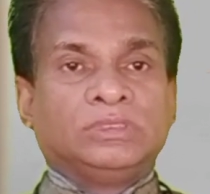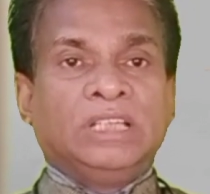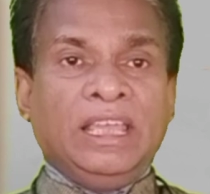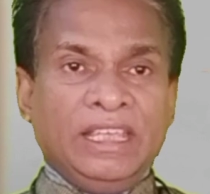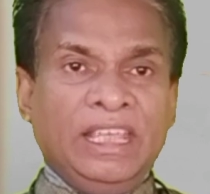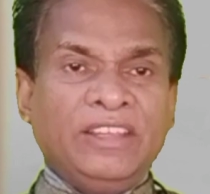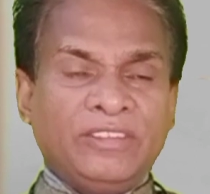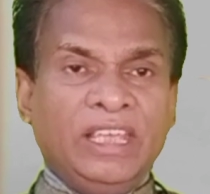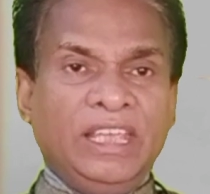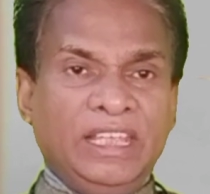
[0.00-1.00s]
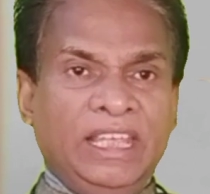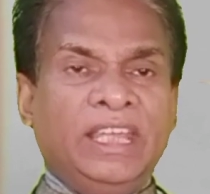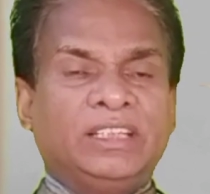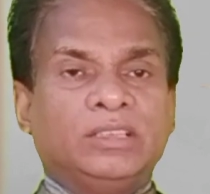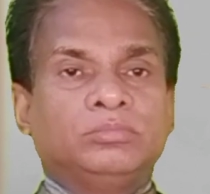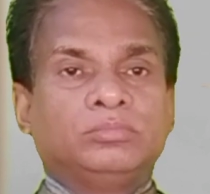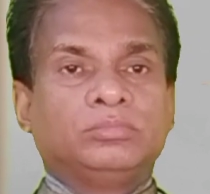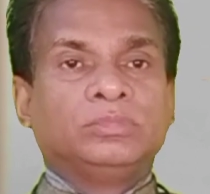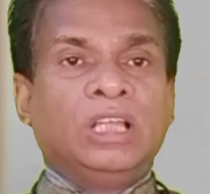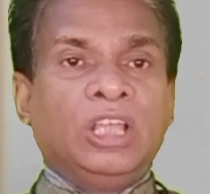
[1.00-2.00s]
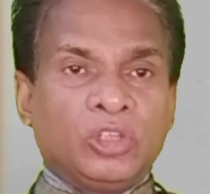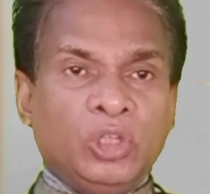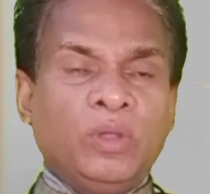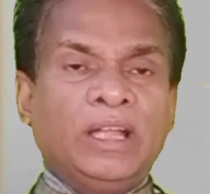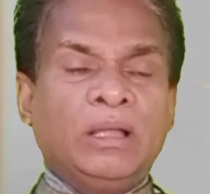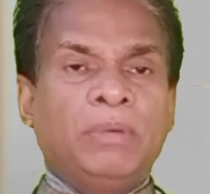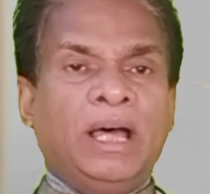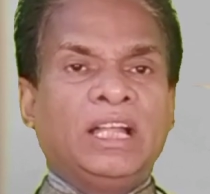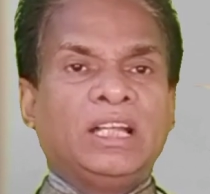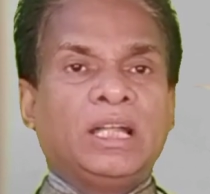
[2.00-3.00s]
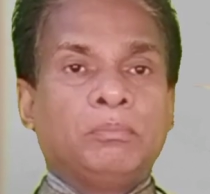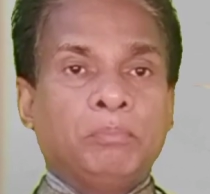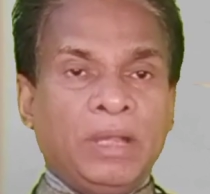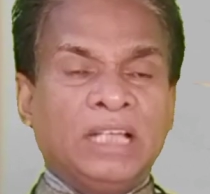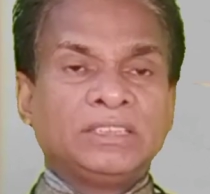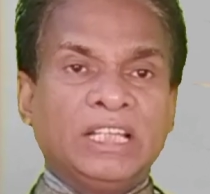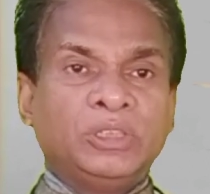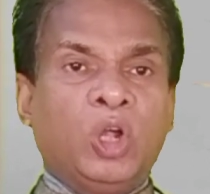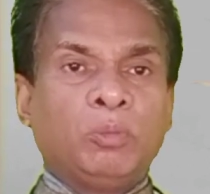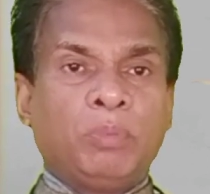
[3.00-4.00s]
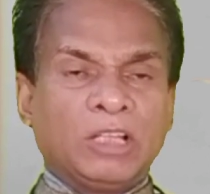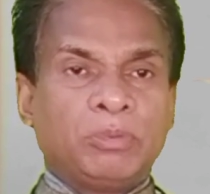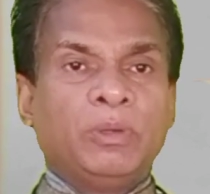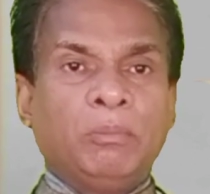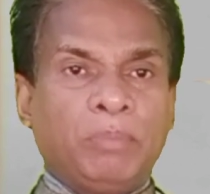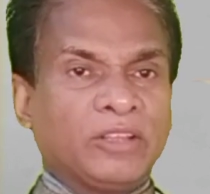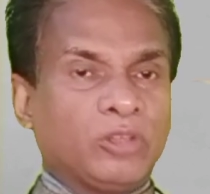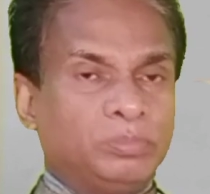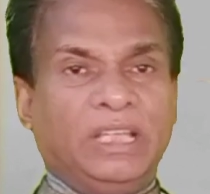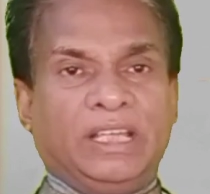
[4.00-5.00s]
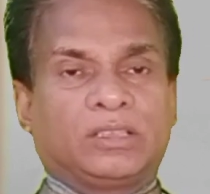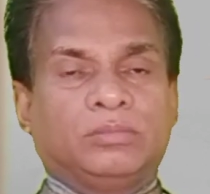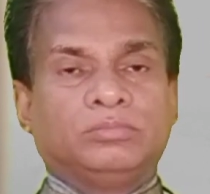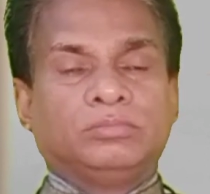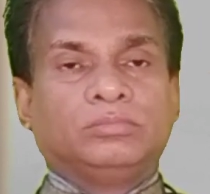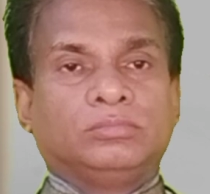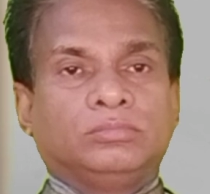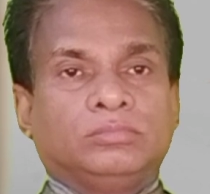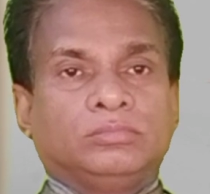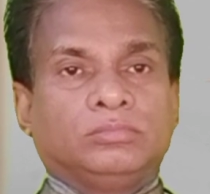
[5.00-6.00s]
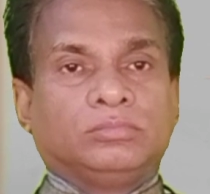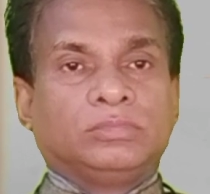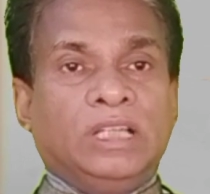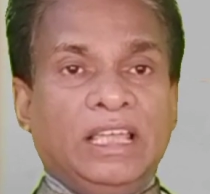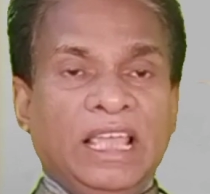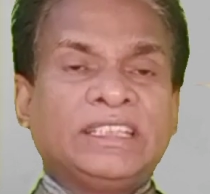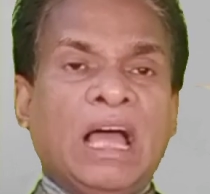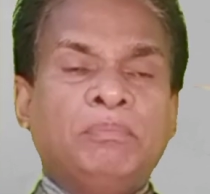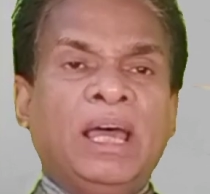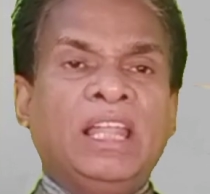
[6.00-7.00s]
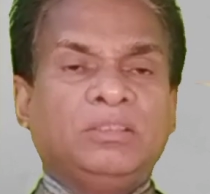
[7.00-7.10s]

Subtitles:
He, she, it singular number plus does not plus V1 plus object. Example: